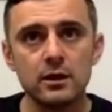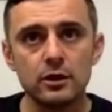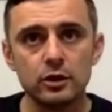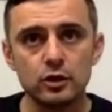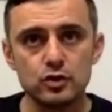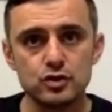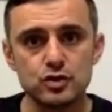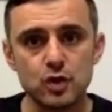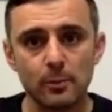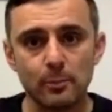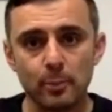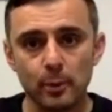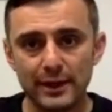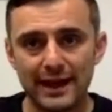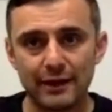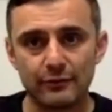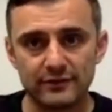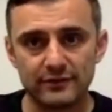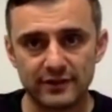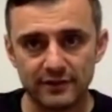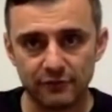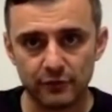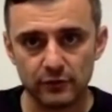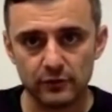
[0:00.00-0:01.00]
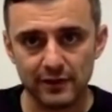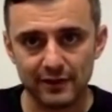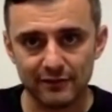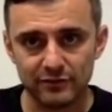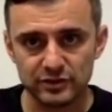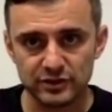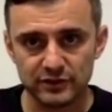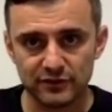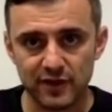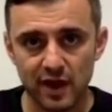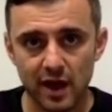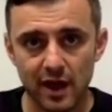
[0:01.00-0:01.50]
you start putting out different
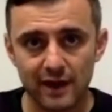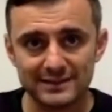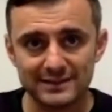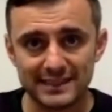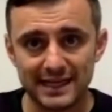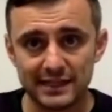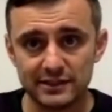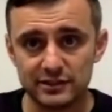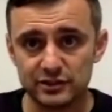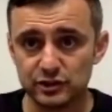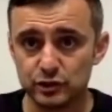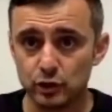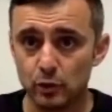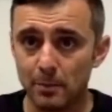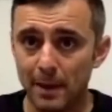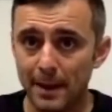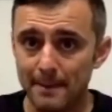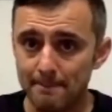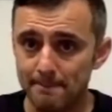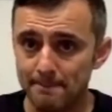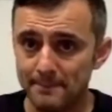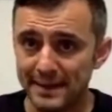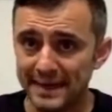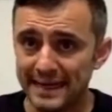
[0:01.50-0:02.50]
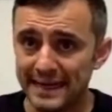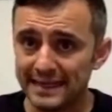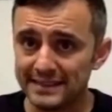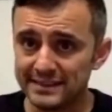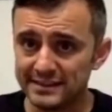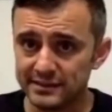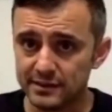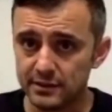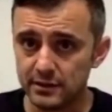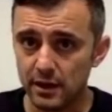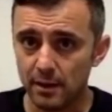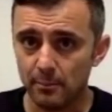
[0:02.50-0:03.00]
levels of content. So my
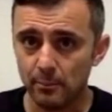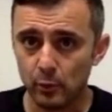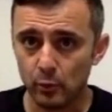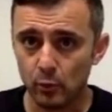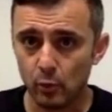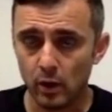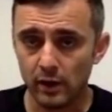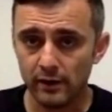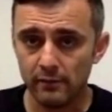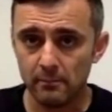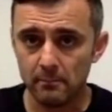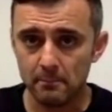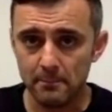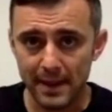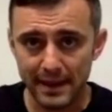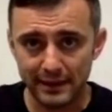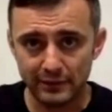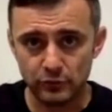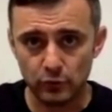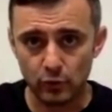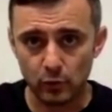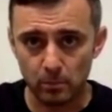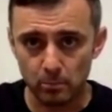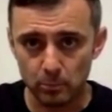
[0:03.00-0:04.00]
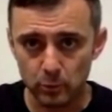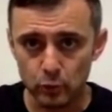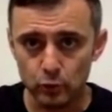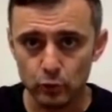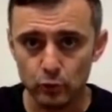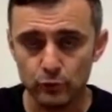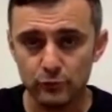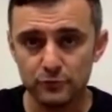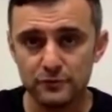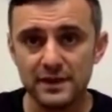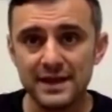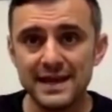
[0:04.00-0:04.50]
biggest number one mental
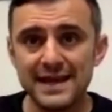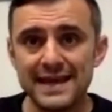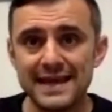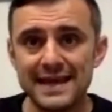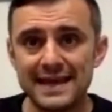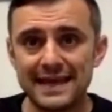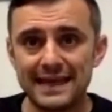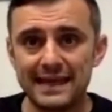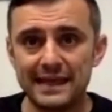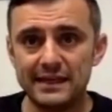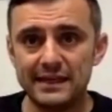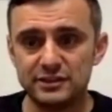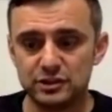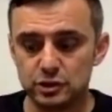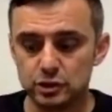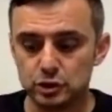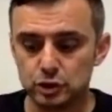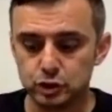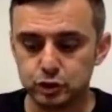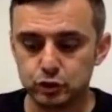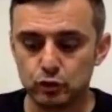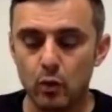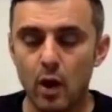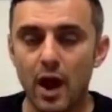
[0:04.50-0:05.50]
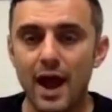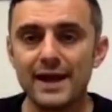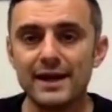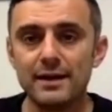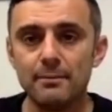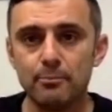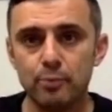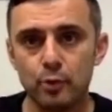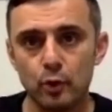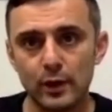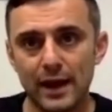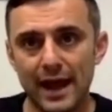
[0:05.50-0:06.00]
move is to try
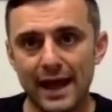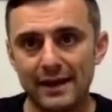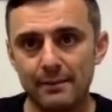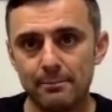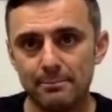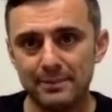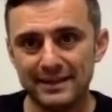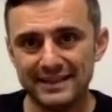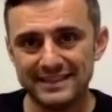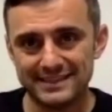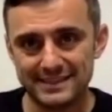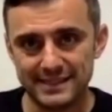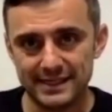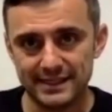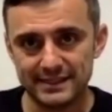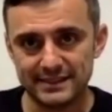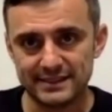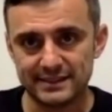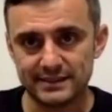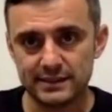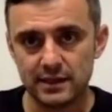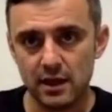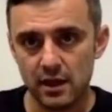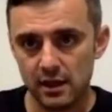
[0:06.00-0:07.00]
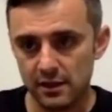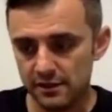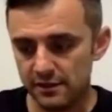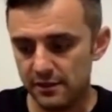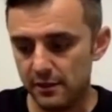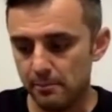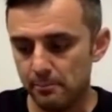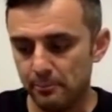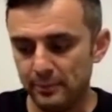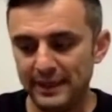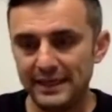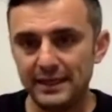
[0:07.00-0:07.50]
to put out a business,
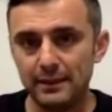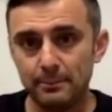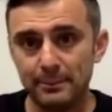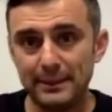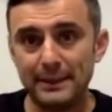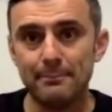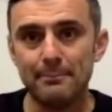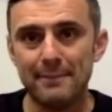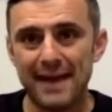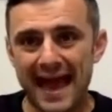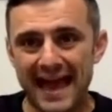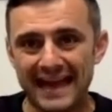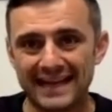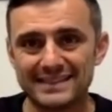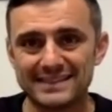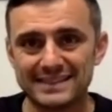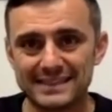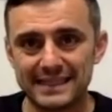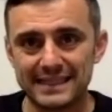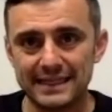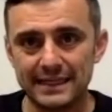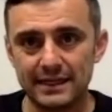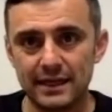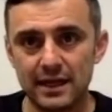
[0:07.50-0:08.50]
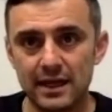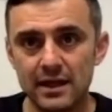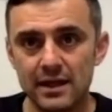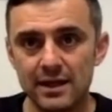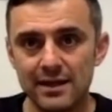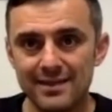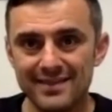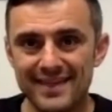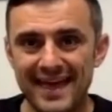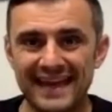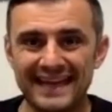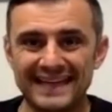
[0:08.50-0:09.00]
the B two B magazine
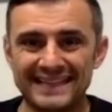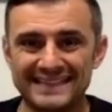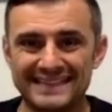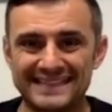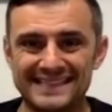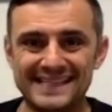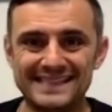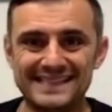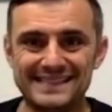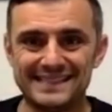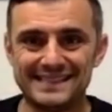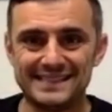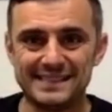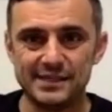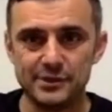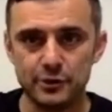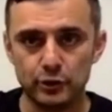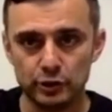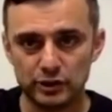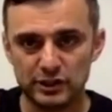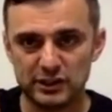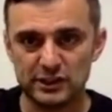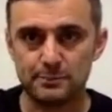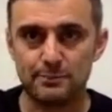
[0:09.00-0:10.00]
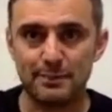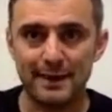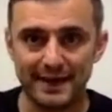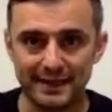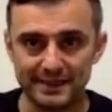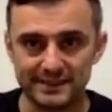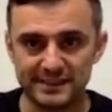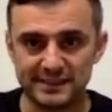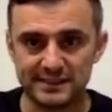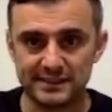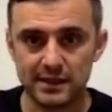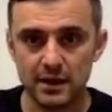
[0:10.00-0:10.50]
that exists in your
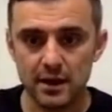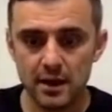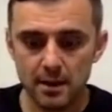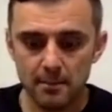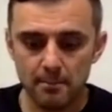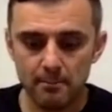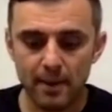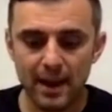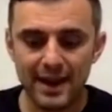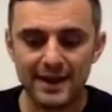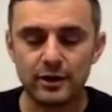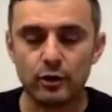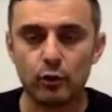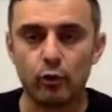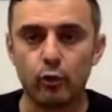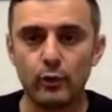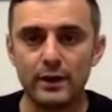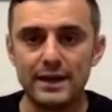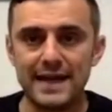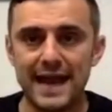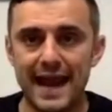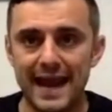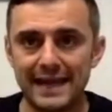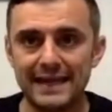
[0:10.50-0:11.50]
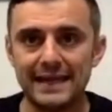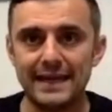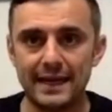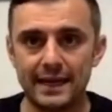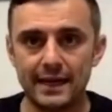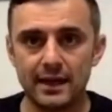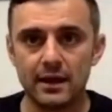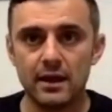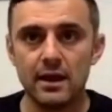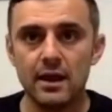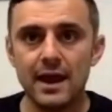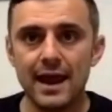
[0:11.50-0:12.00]
space by
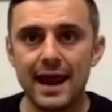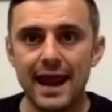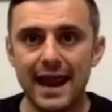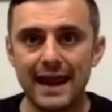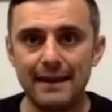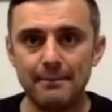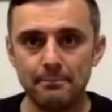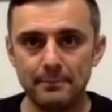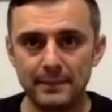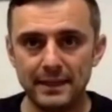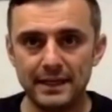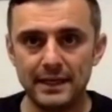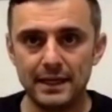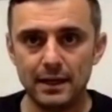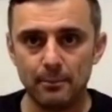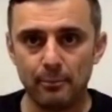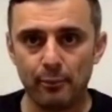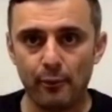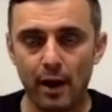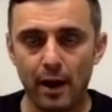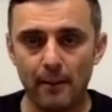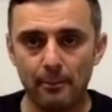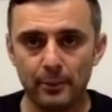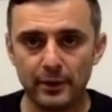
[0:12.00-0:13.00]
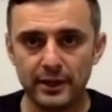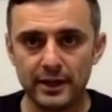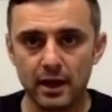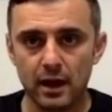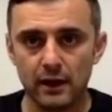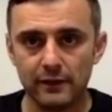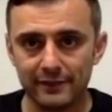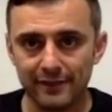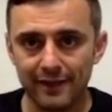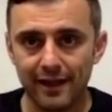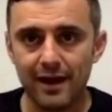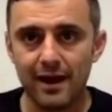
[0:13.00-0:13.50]
creating a media property
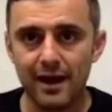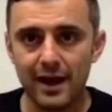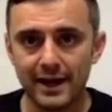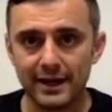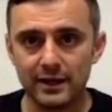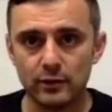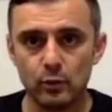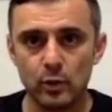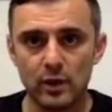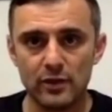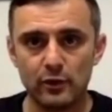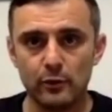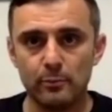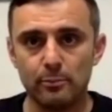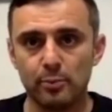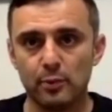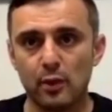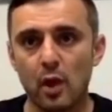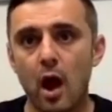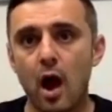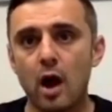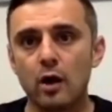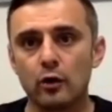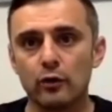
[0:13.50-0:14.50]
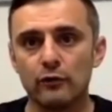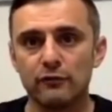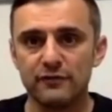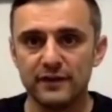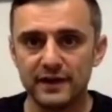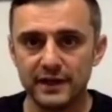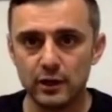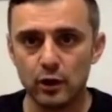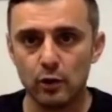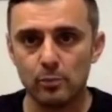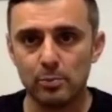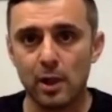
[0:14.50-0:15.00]
online, whether blog or
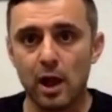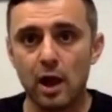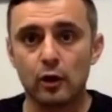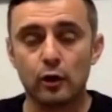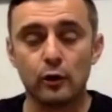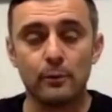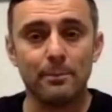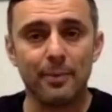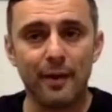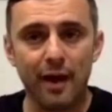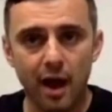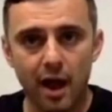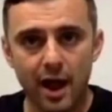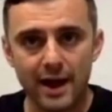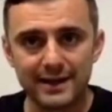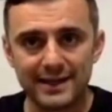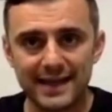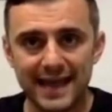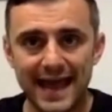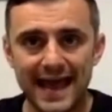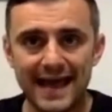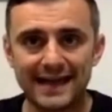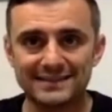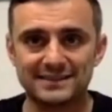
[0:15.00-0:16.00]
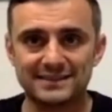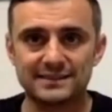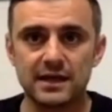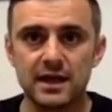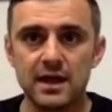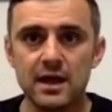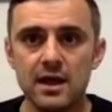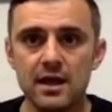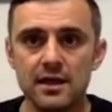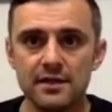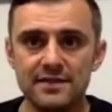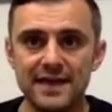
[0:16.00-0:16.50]
video blog or podcast,
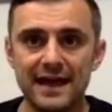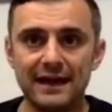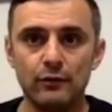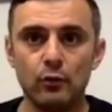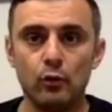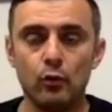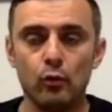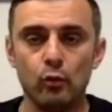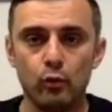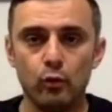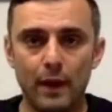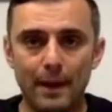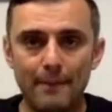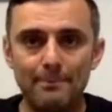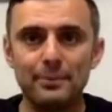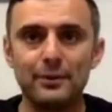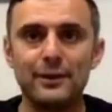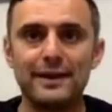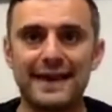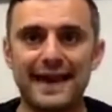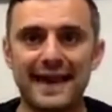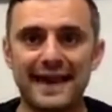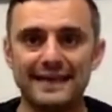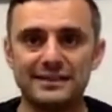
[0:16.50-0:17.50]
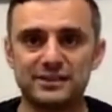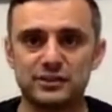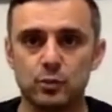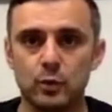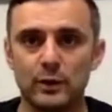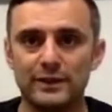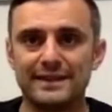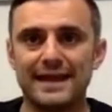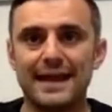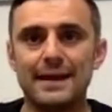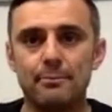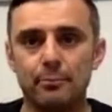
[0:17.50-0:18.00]
that replicates
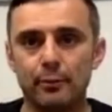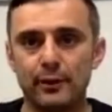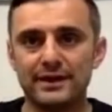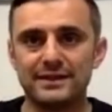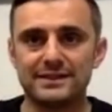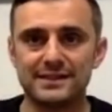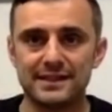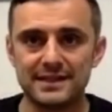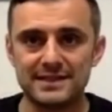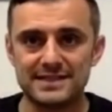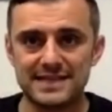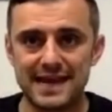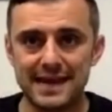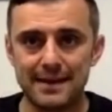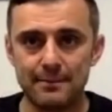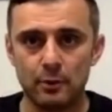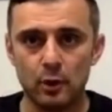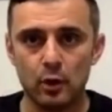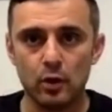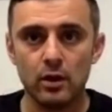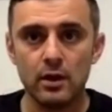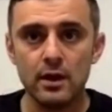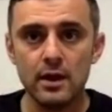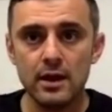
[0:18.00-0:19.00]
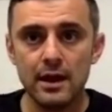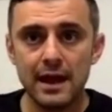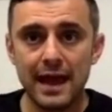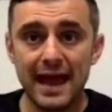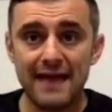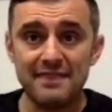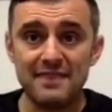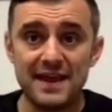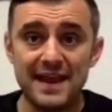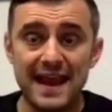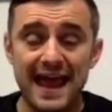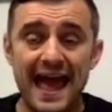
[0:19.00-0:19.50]
what they bring to the table,
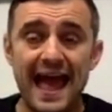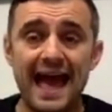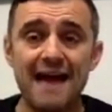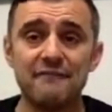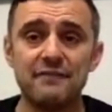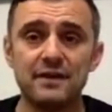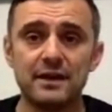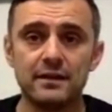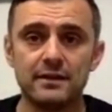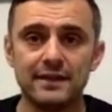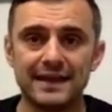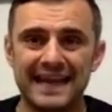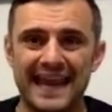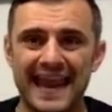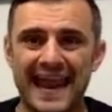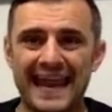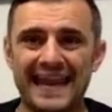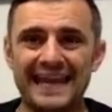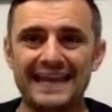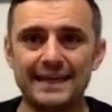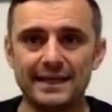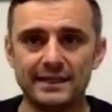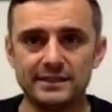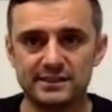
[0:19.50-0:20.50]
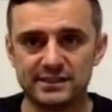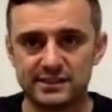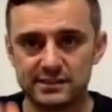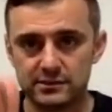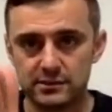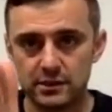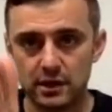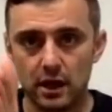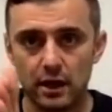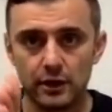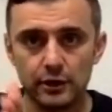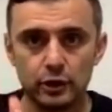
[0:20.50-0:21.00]
and then having the cadence
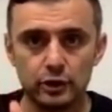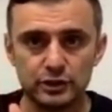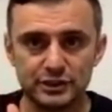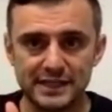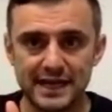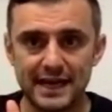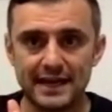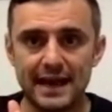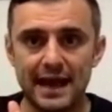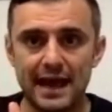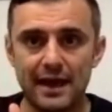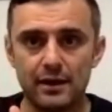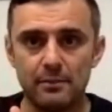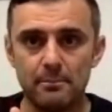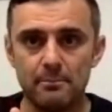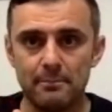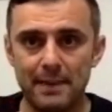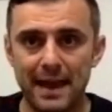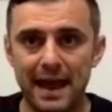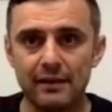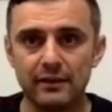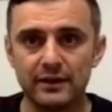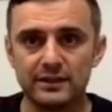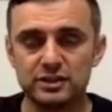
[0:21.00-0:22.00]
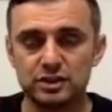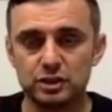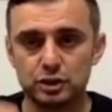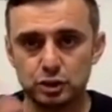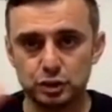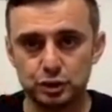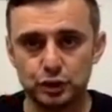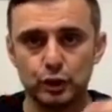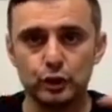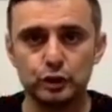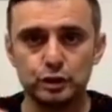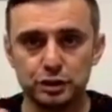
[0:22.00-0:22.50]
to understand how to balance
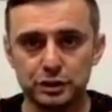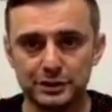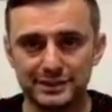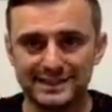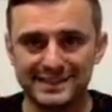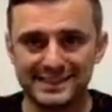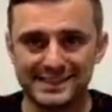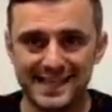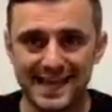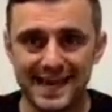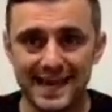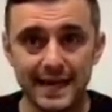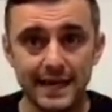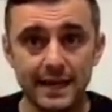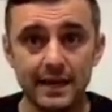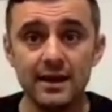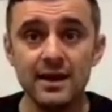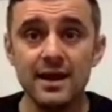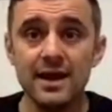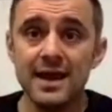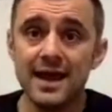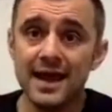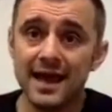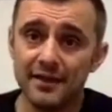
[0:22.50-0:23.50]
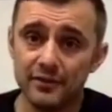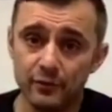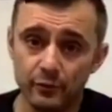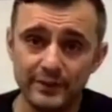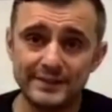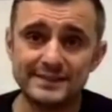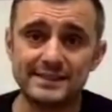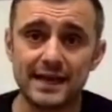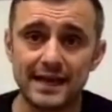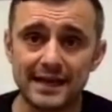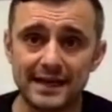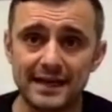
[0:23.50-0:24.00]
church and state. And the
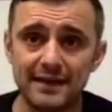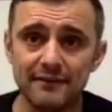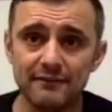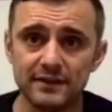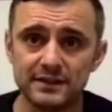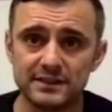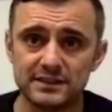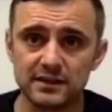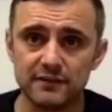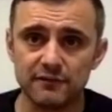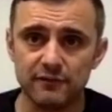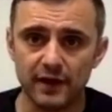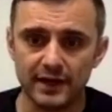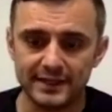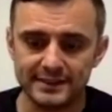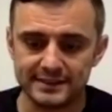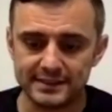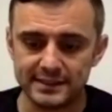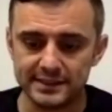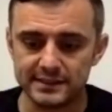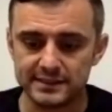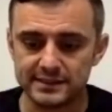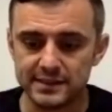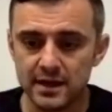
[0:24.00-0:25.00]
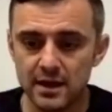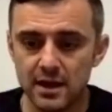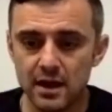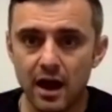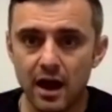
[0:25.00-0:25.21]
reason I give this advice is